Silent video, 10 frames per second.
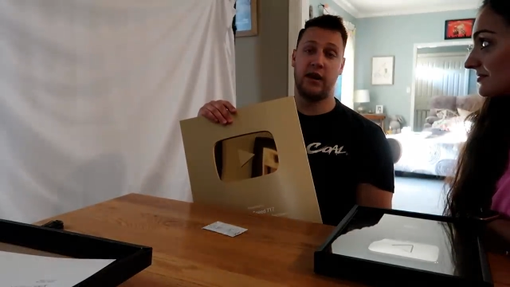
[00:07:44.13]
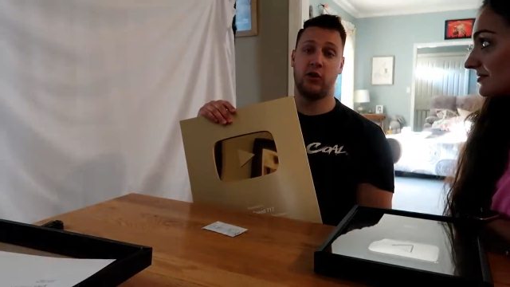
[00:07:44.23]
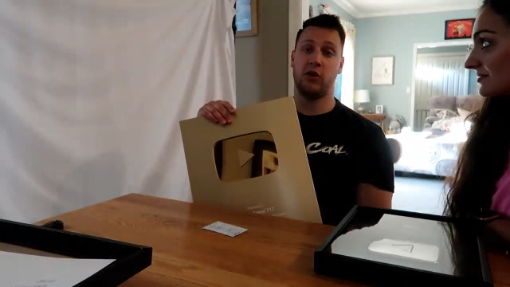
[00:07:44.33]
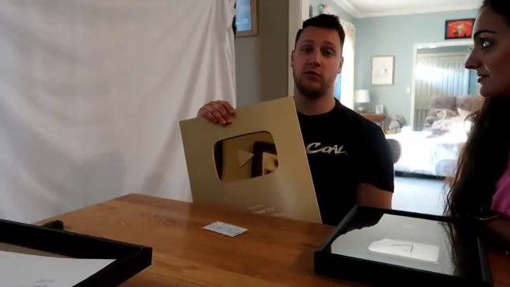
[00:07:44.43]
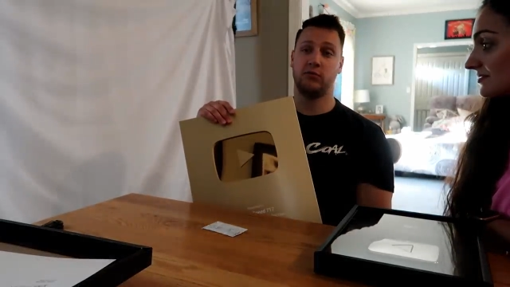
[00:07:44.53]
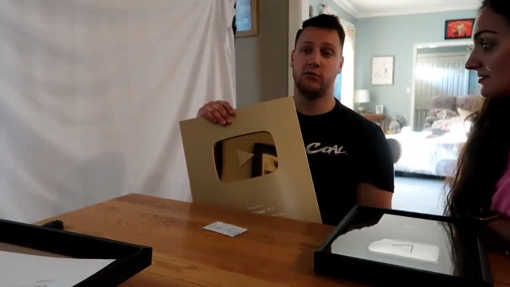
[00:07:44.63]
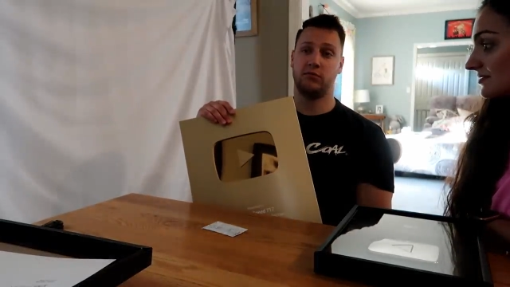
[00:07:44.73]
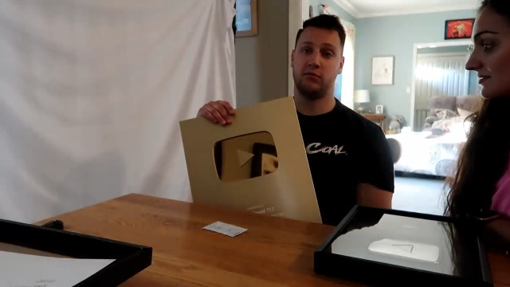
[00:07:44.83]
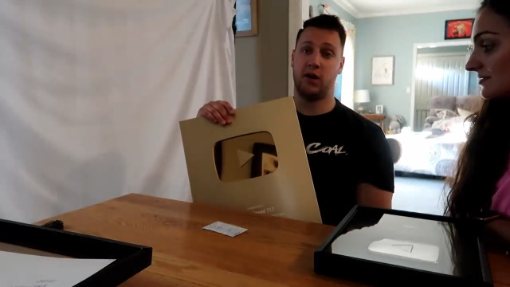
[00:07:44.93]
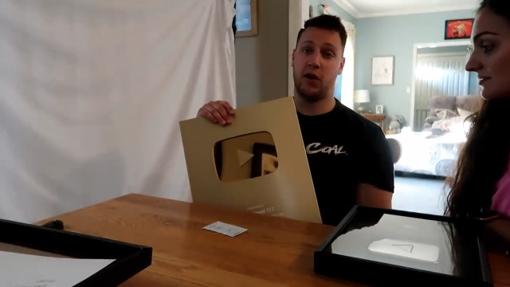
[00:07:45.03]
Speaker 1: I owe
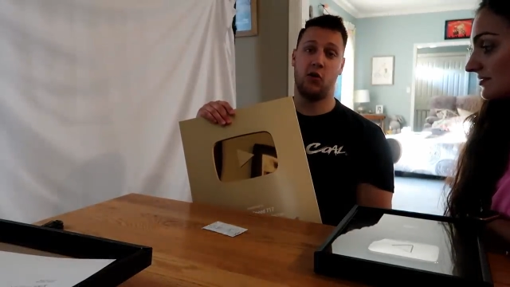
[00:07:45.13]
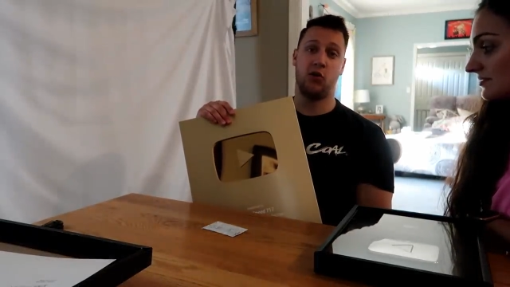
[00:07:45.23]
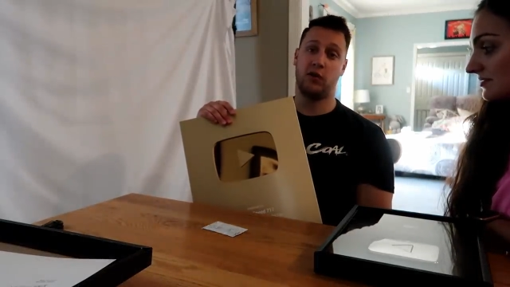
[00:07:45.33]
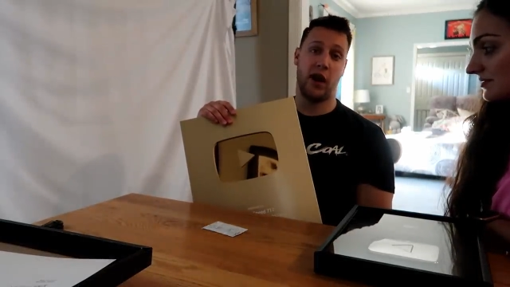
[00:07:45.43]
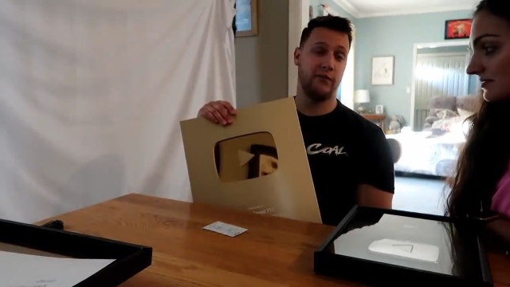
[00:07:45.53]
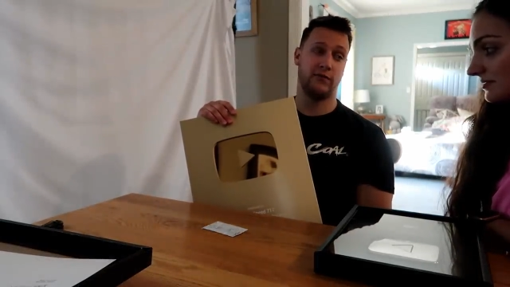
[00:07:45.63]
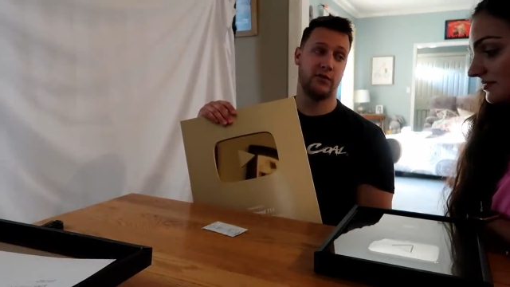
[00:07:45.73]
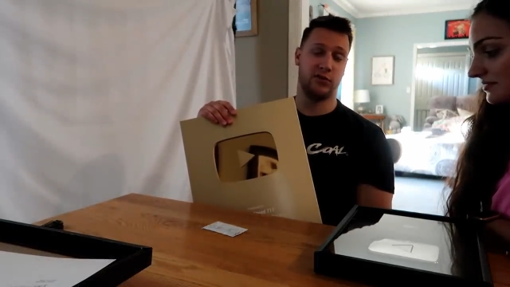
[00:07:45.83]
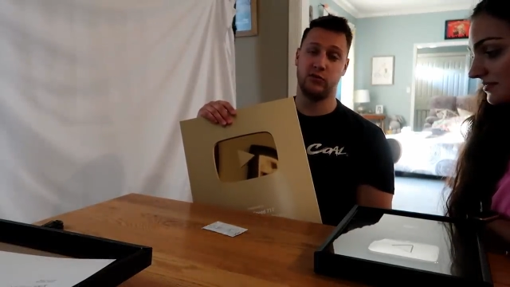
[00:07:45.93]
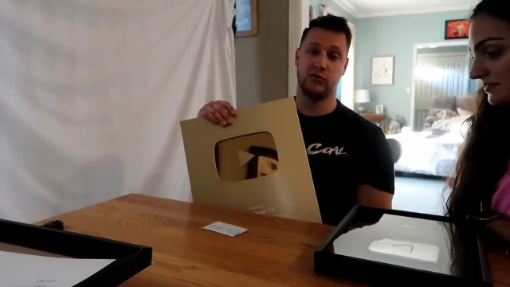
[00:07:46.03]
my whole
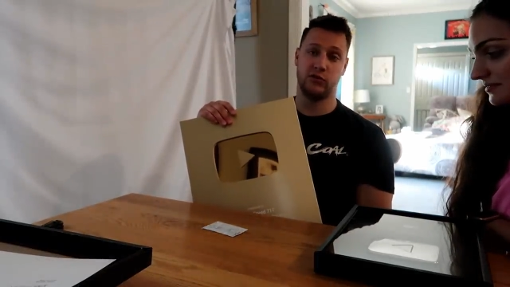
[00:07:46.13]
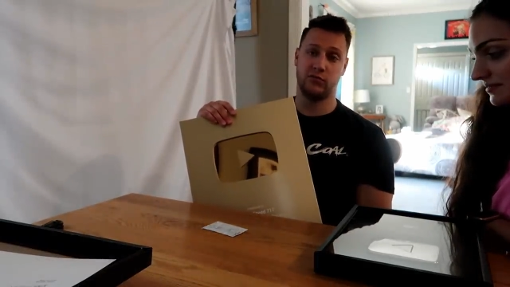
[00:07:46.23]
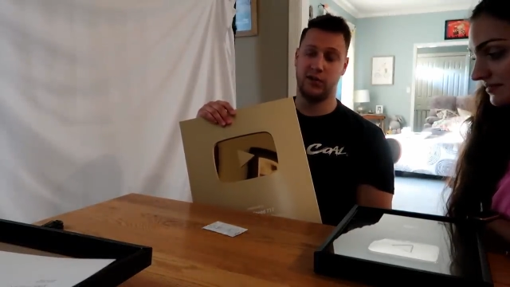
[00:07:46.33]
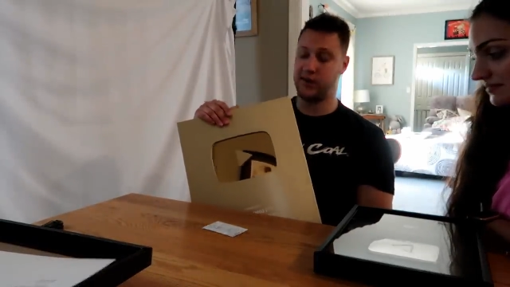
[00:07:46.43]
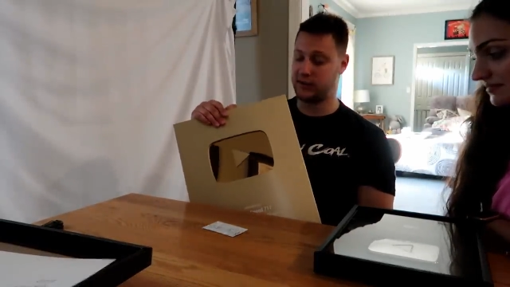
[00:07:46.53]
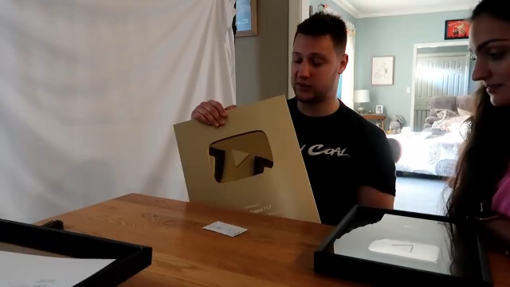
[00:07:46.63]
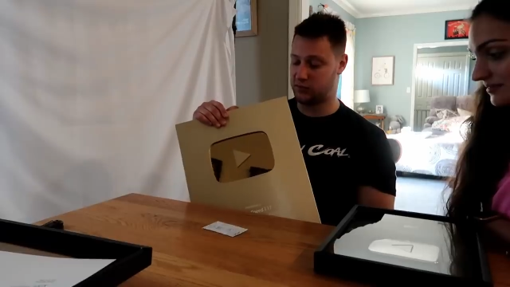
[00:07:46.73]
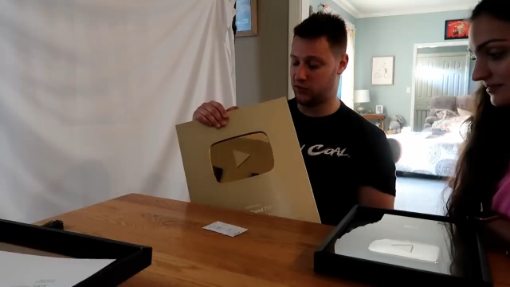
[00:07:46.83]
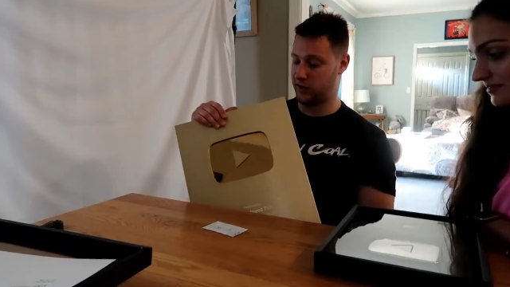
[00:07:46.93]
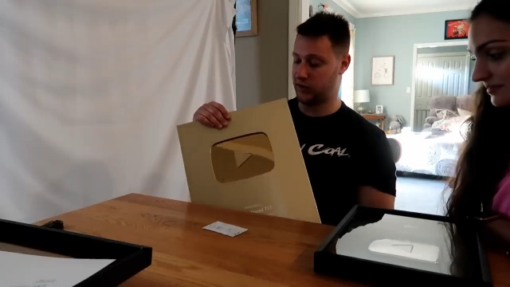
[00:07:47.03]
life to YouTube at
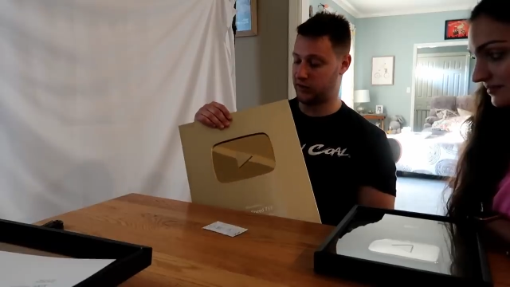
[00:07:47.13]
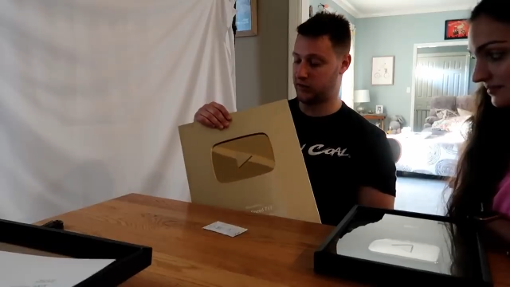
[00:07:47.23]
this point,